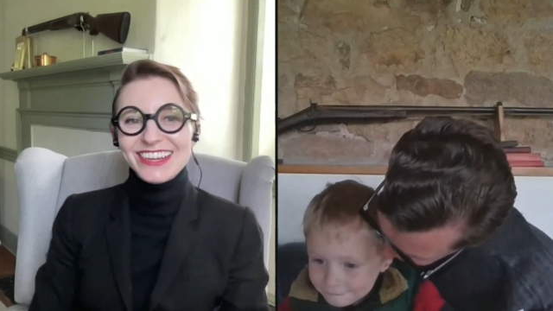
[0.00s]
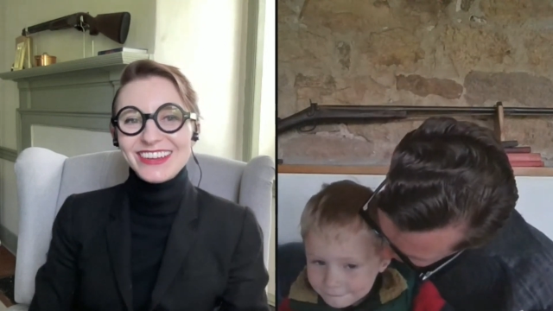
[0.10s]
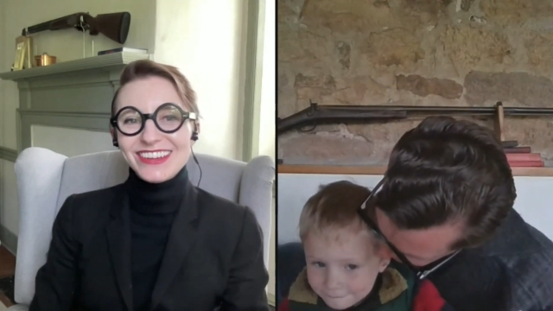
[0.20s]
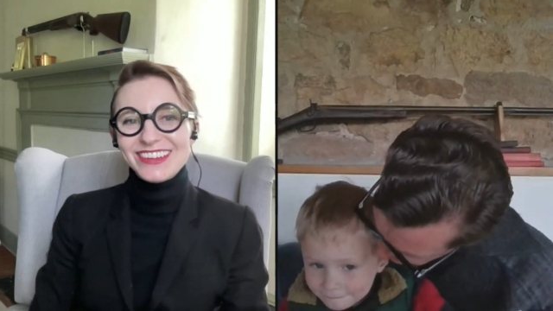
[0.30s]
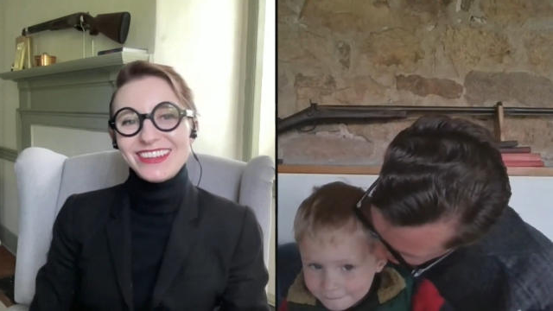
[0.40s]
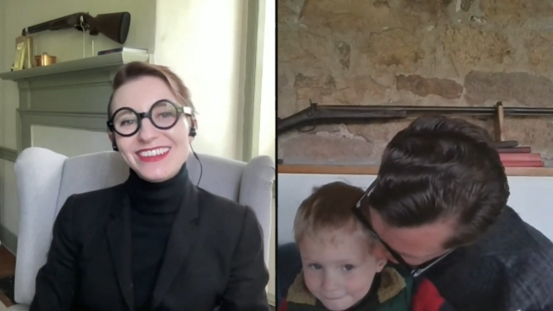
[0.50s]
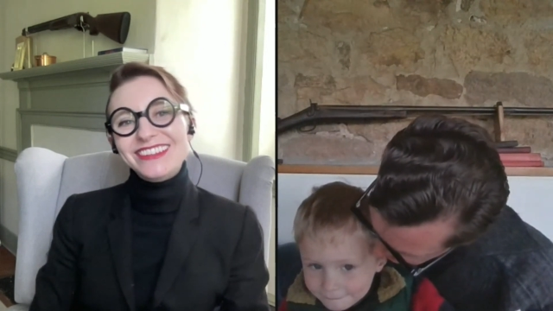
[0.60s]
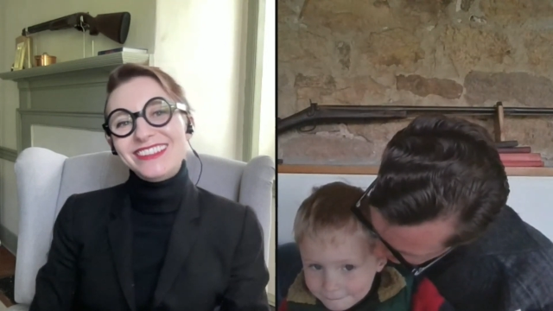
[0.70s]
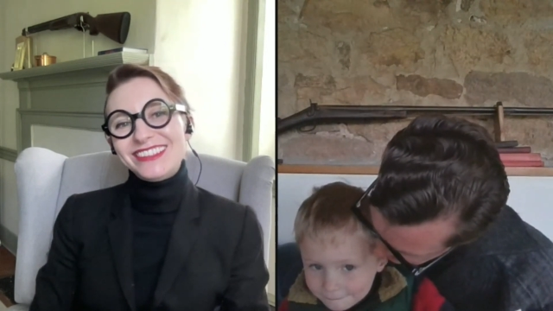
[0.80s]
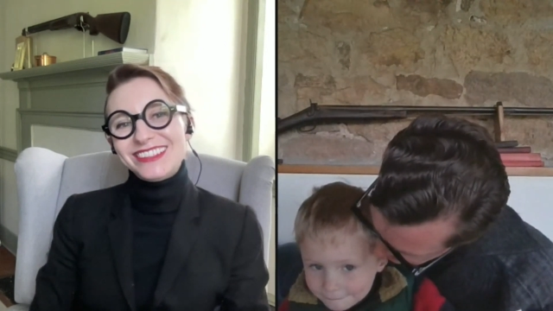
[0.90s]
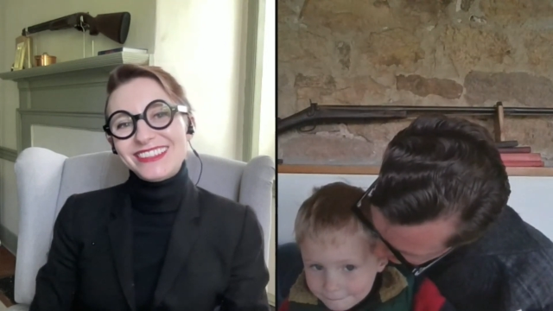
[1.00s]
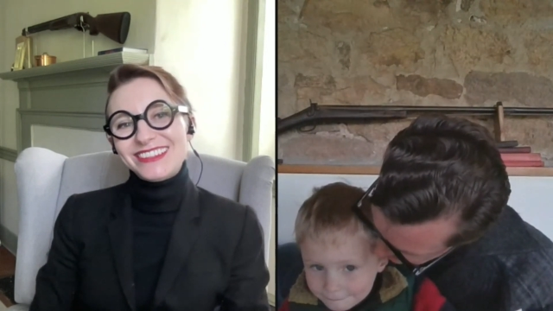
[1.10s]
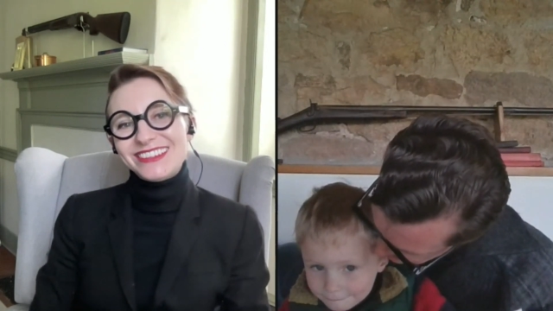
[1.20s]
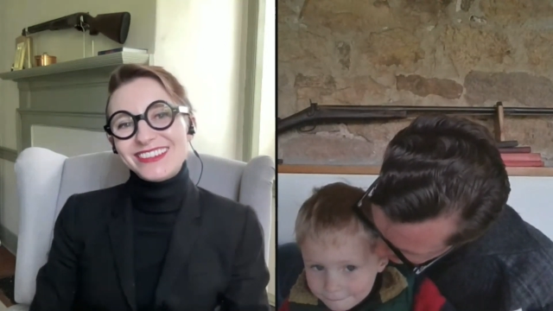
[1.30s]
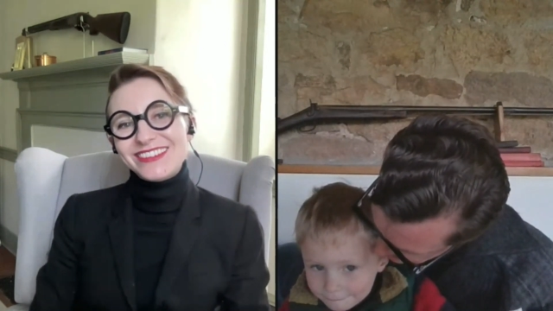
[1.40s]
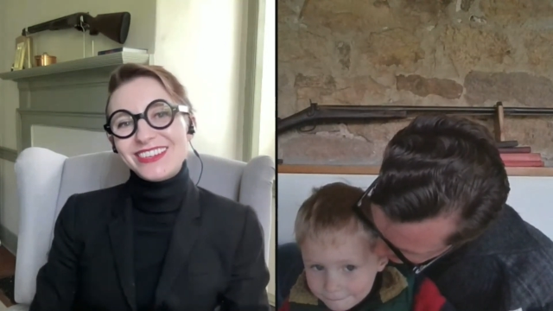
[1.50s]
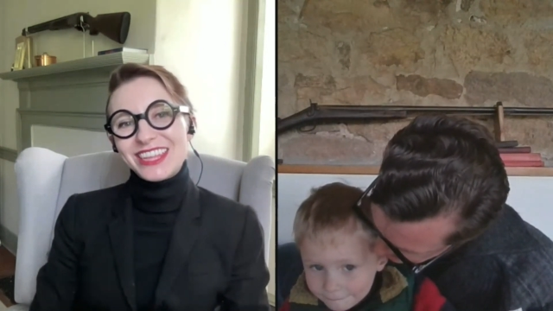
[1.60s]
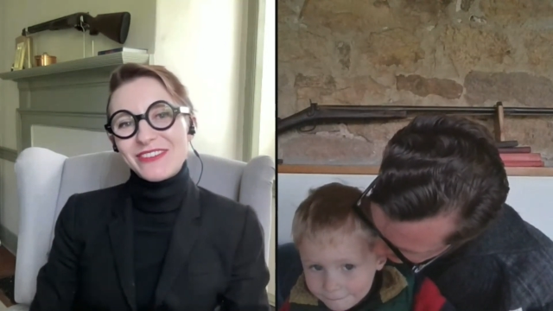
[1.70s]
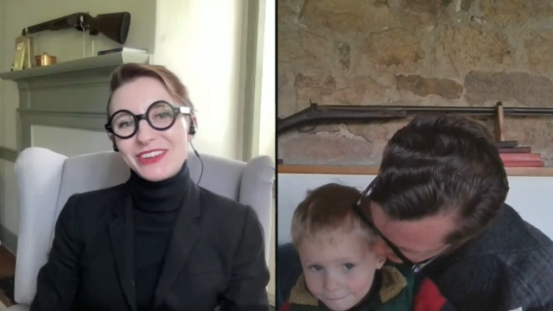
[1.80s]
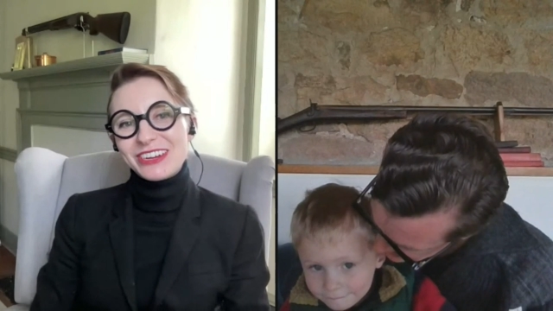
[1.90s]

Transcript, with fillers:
Speaker 1: You're not sure. We love you,